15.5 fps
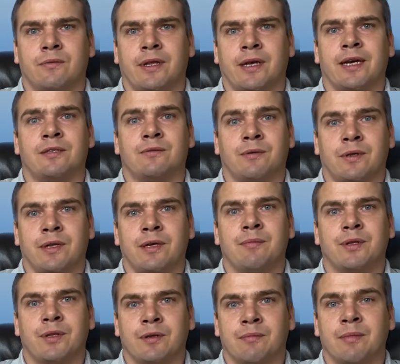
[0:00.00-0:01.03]
that's where they
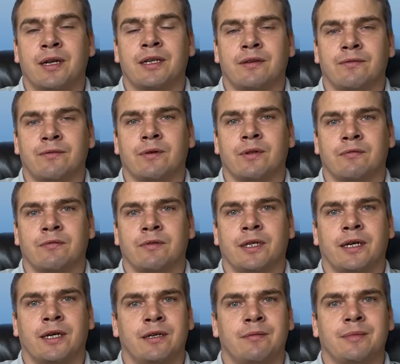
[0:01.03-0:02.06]
put their money for their
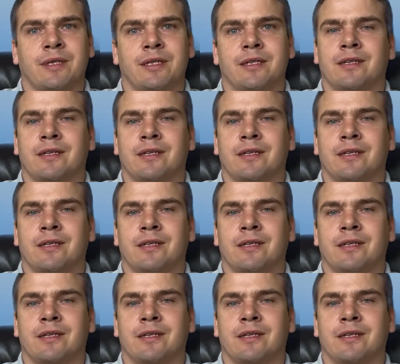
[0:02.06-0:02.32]
retirement.